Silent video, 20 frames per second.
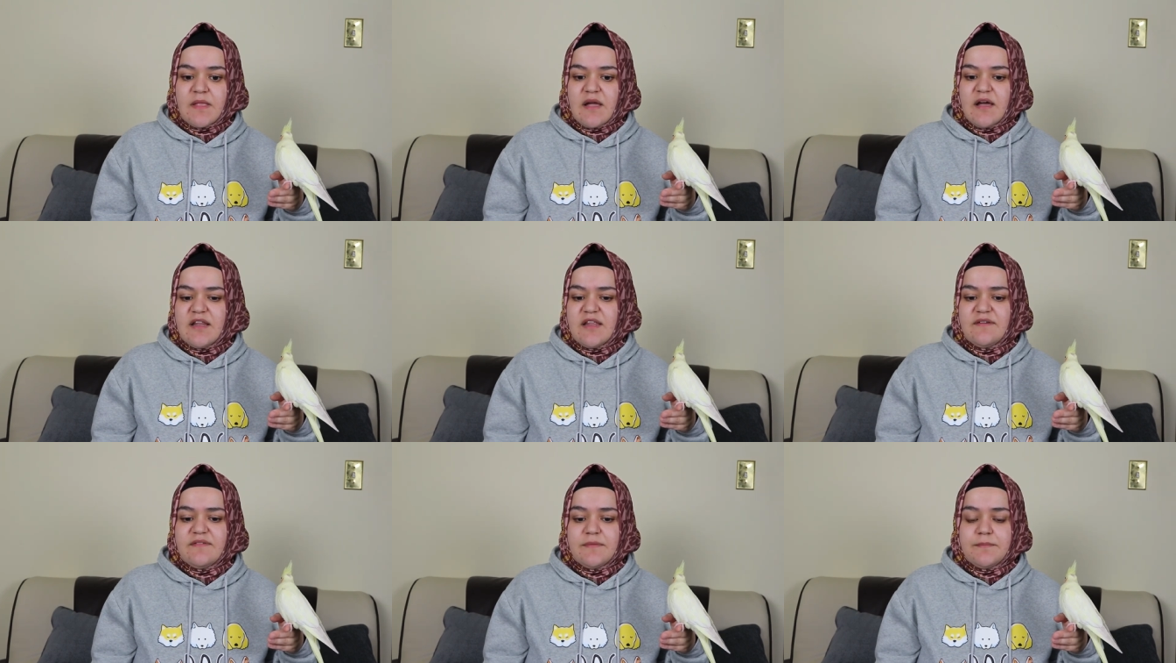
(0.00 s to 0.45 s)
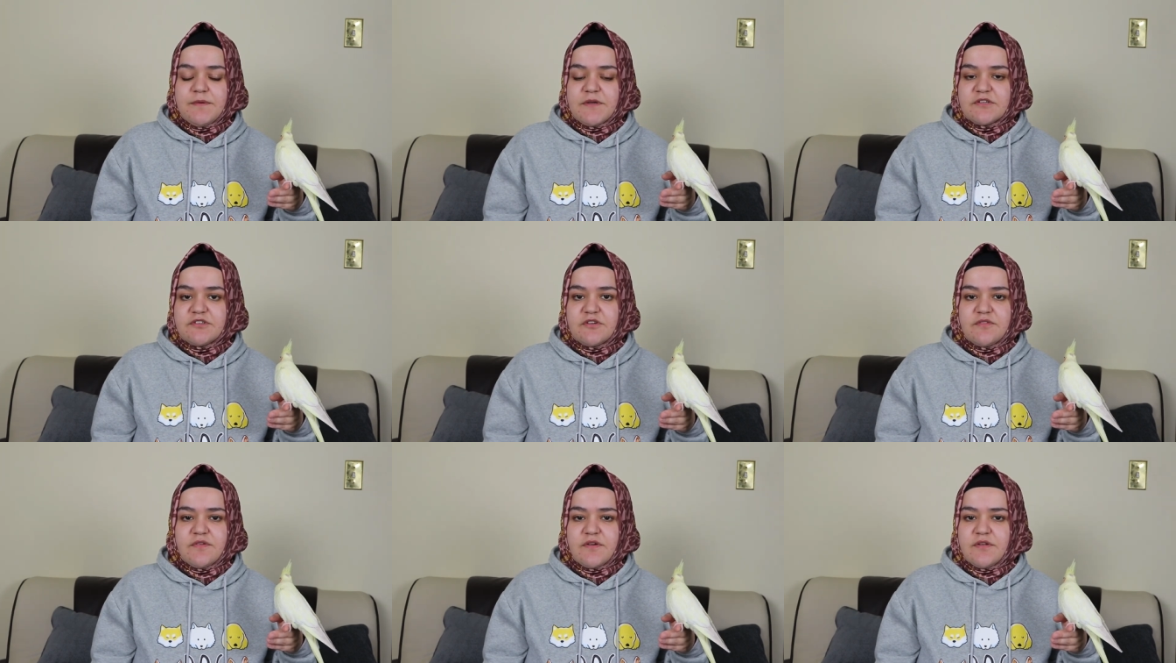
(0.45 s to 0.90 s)
I'll have a
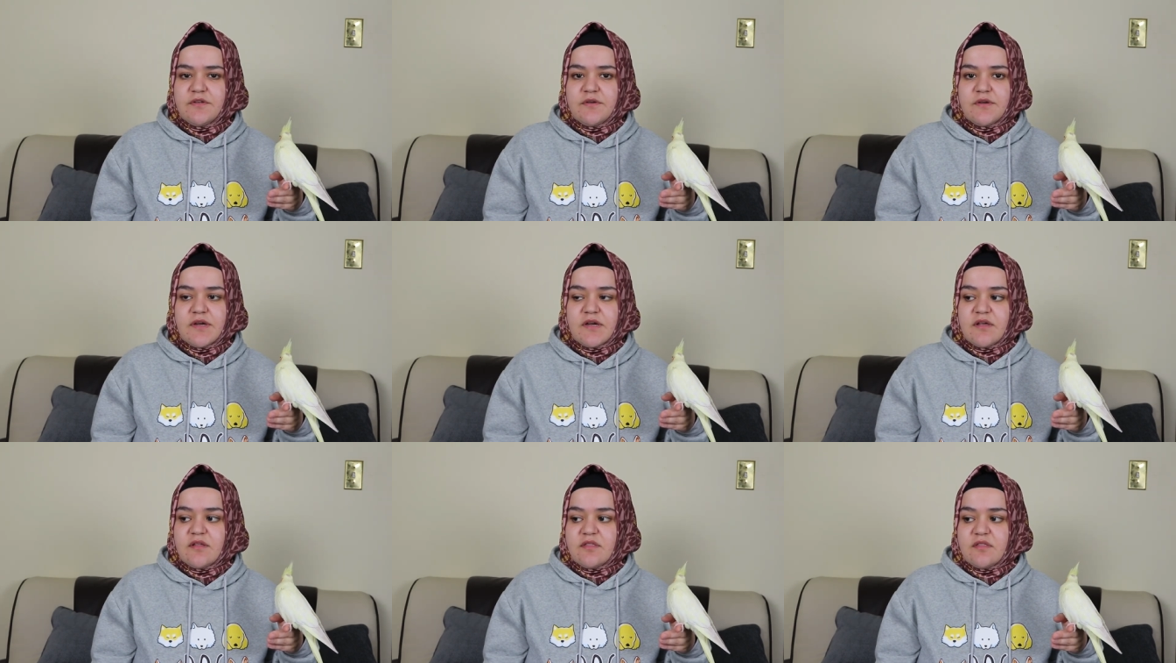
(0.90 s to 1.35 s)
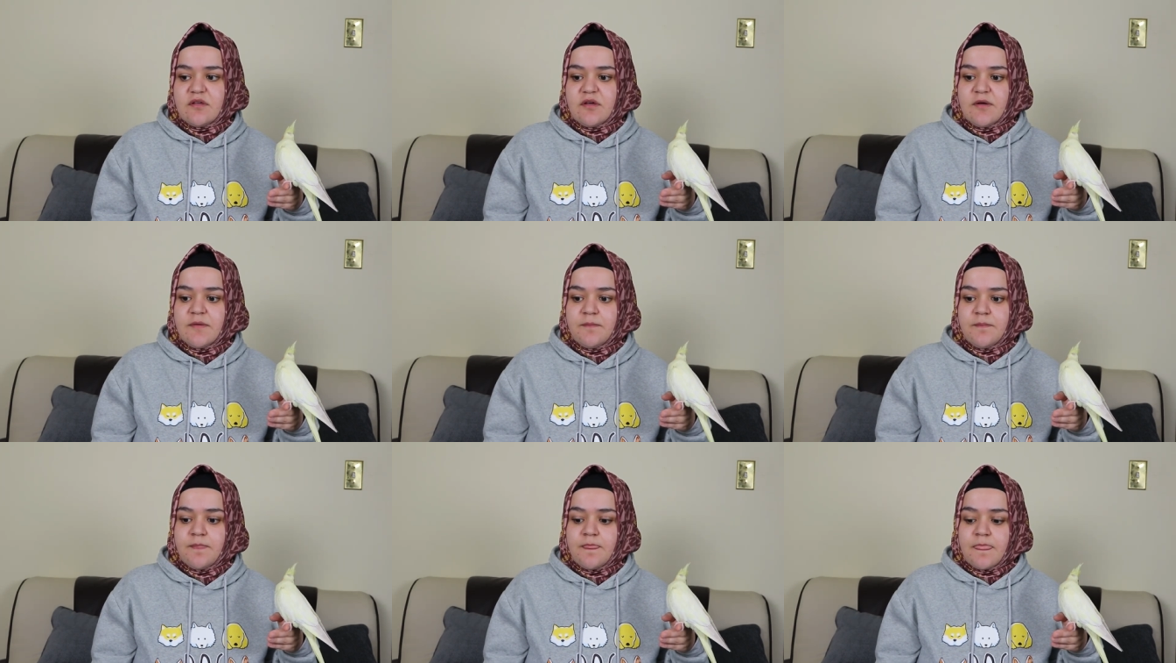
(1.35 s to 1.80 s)
picture for you guys.
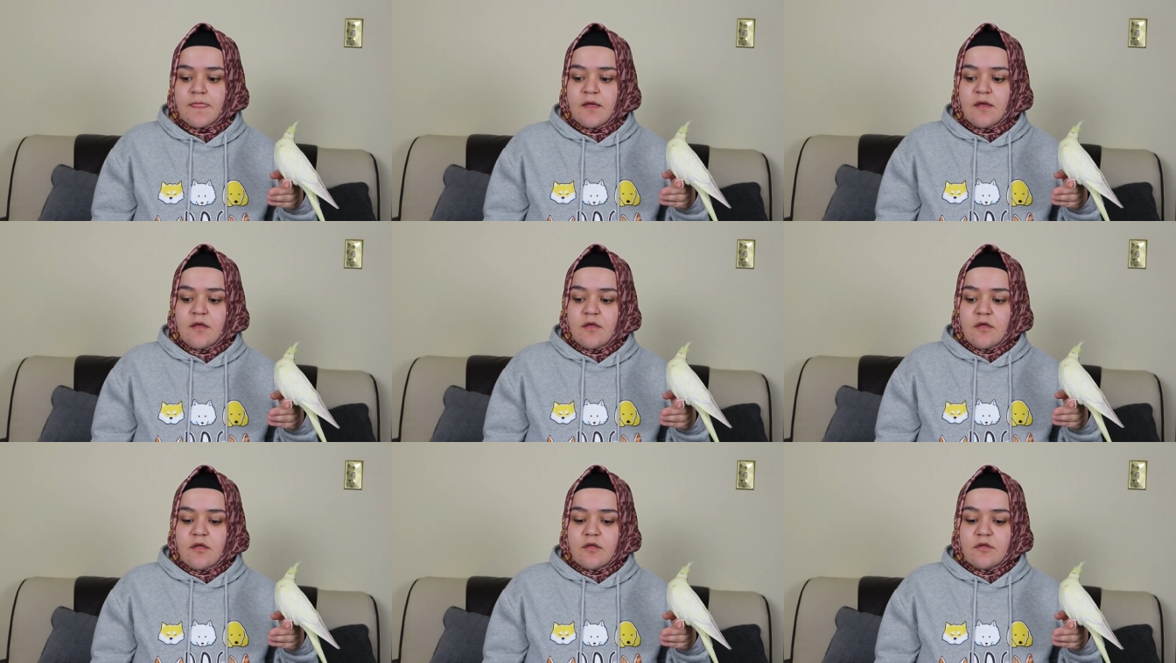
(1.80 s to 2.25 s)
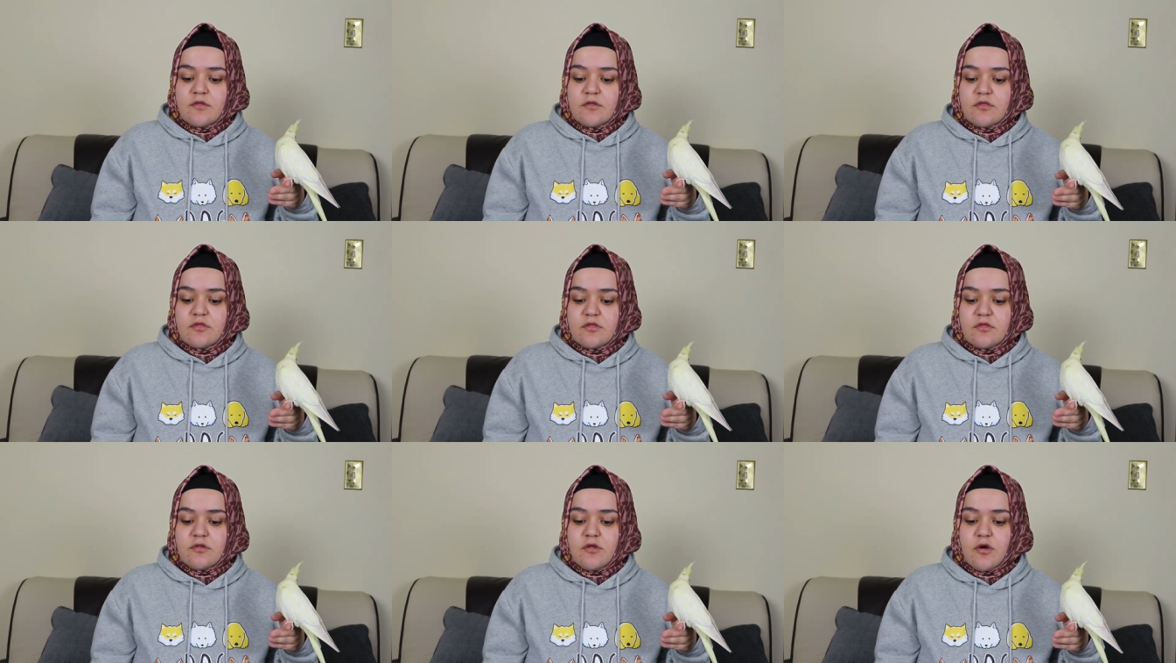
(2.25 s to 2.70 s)
Um,
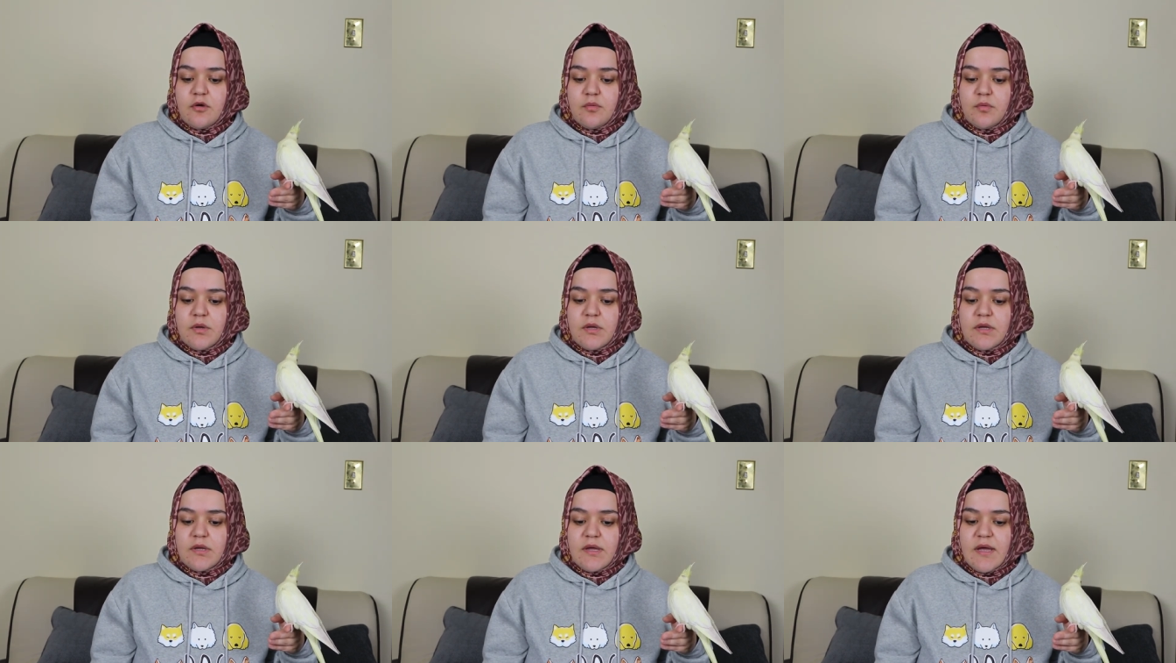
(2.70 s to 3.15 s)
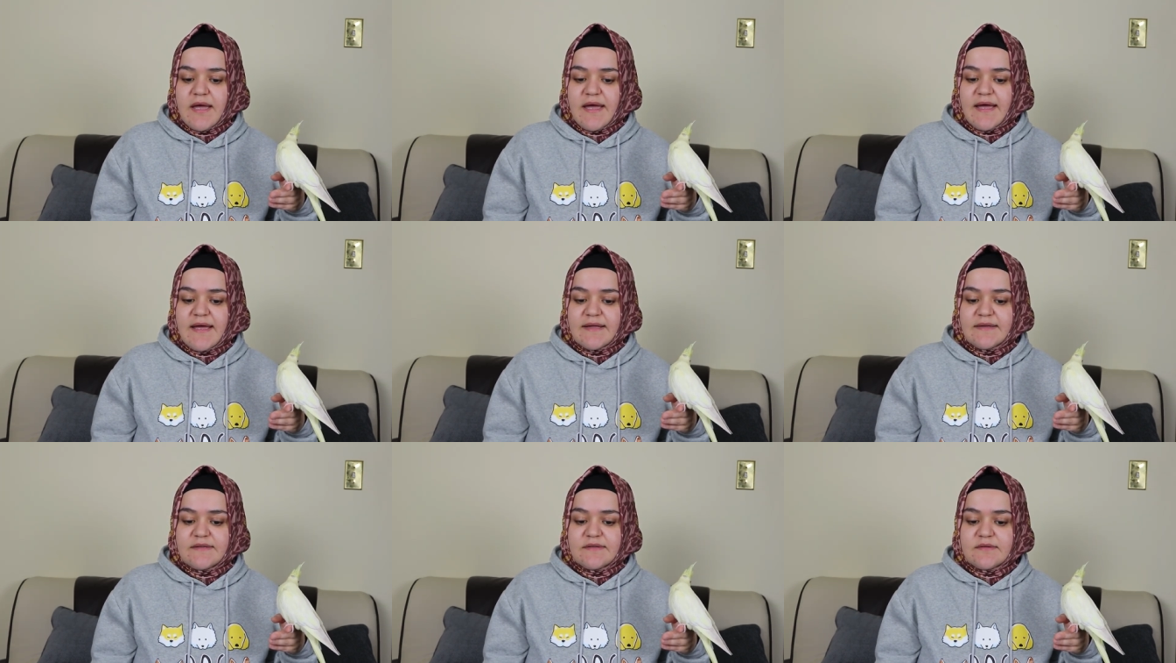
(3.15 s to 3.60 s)
Snowy
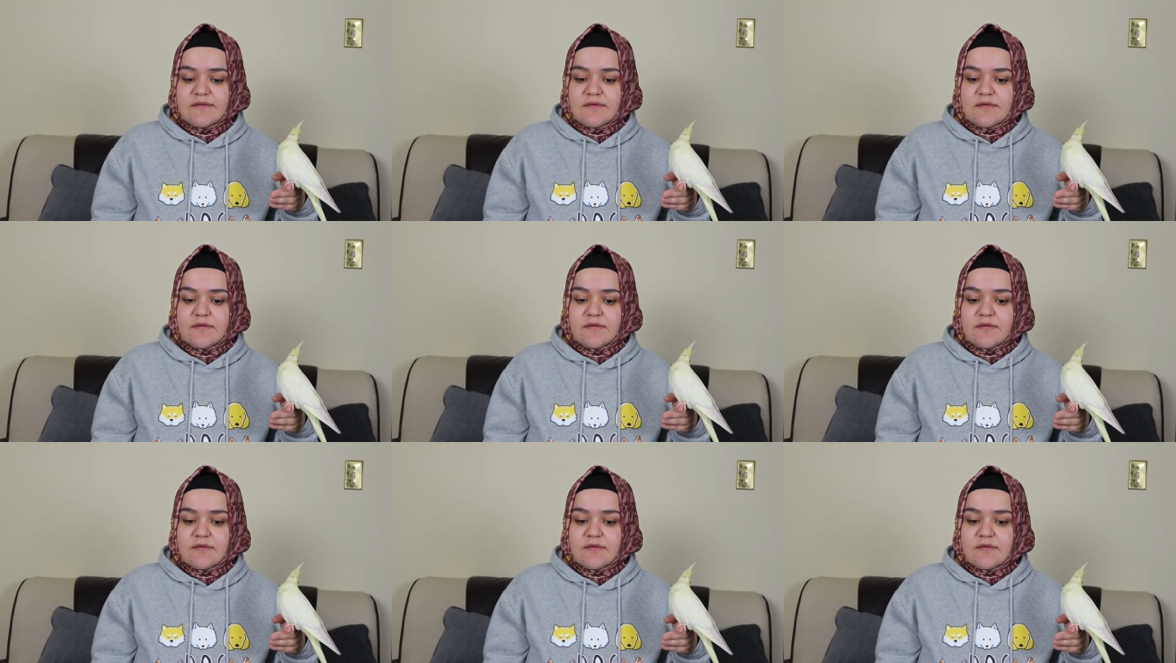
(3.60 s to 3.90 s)
had